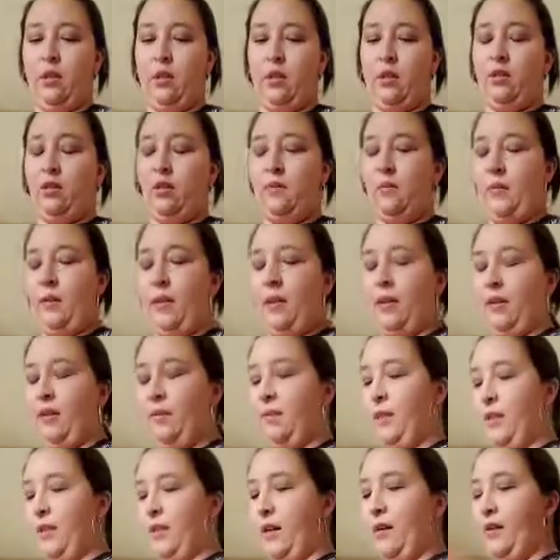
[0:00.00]

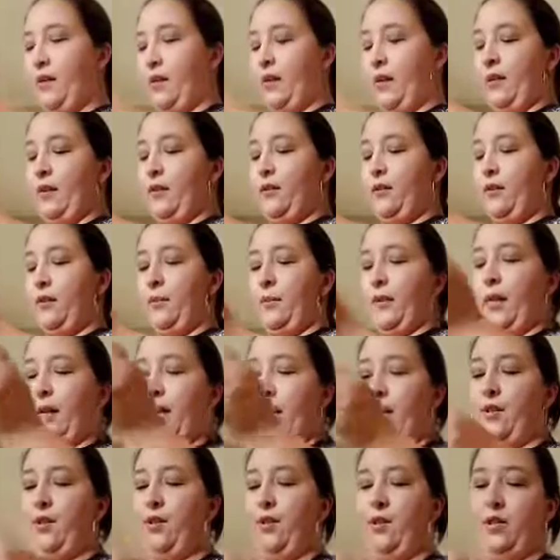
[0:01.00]
Sometimes I'll add a little bit of
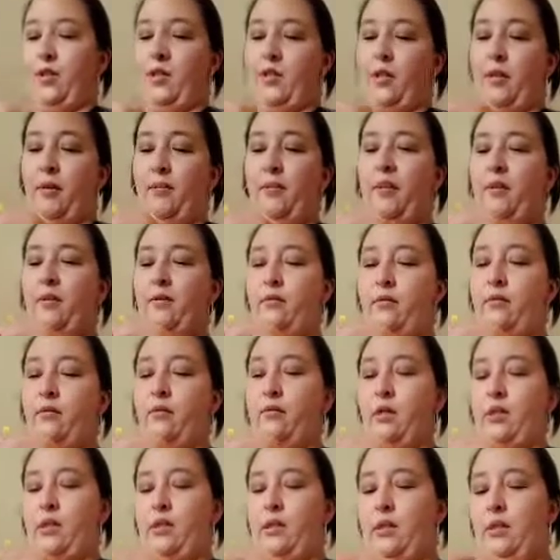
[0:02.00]
extra cinnamon,
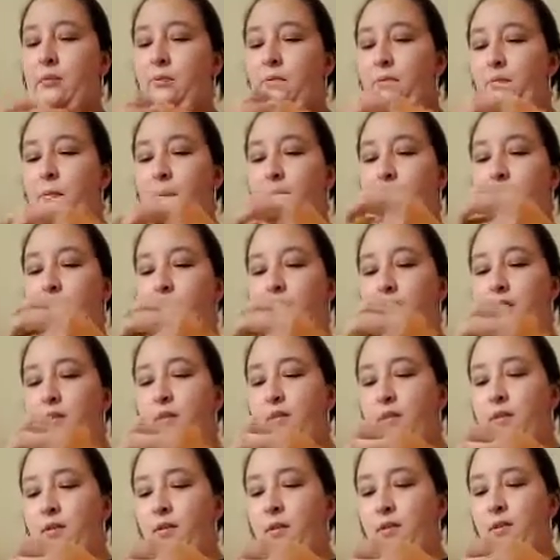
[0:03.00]
just
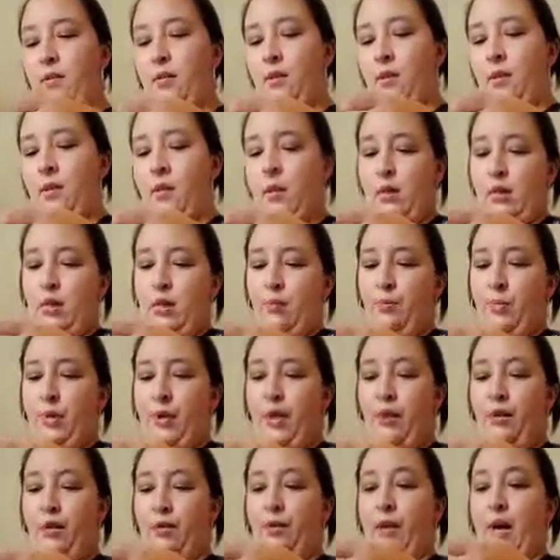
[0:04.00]
because, but
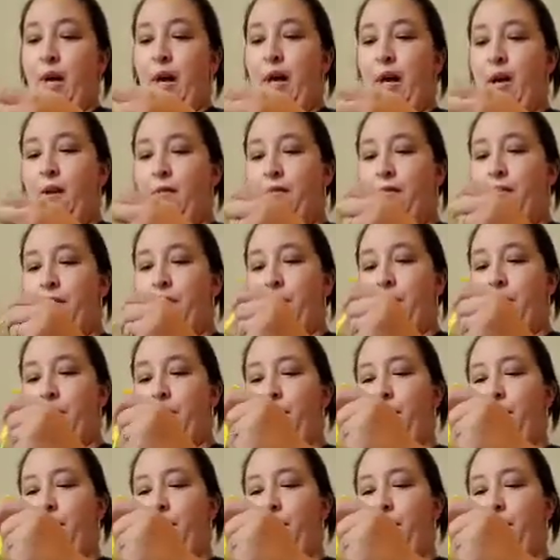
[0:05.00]
you don't have to.